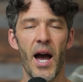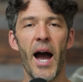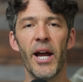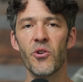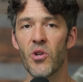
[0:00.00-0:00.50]

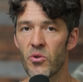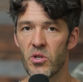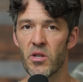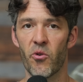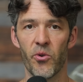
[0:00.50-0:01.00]
higher
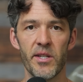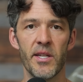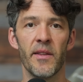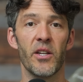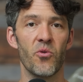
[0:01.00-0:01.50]
doses of
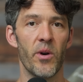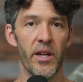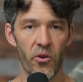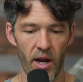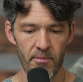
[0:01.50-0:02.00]
creatine, like
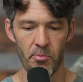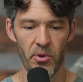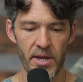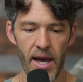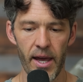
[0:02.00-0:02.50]
twenty grams
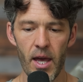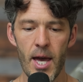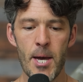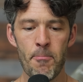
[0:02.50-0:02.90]
per day,